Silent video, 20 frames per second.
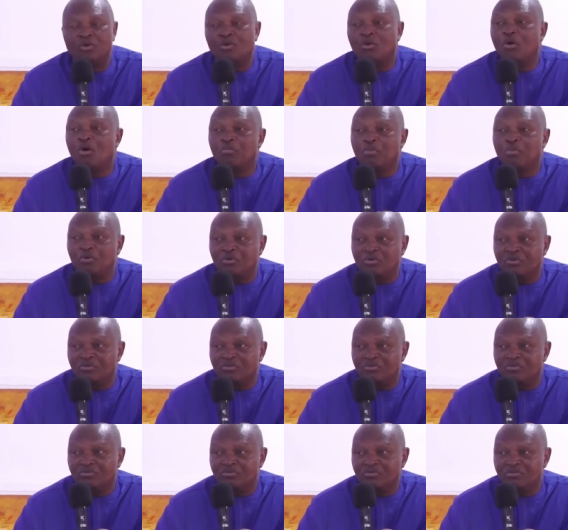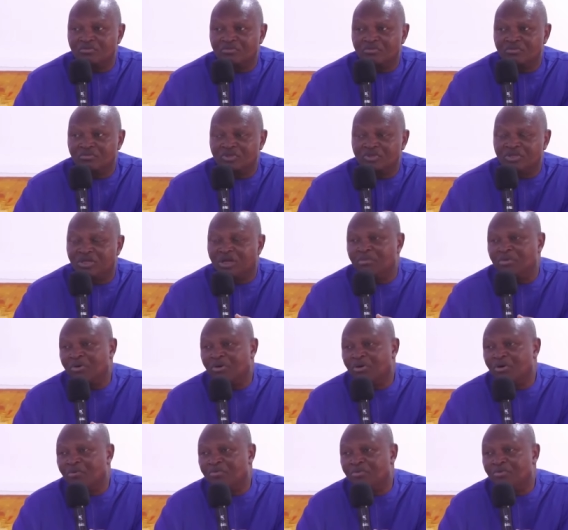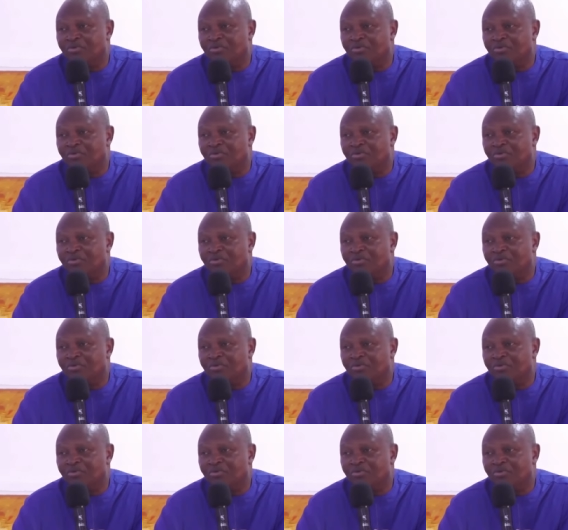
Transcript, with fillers: open shall be opened.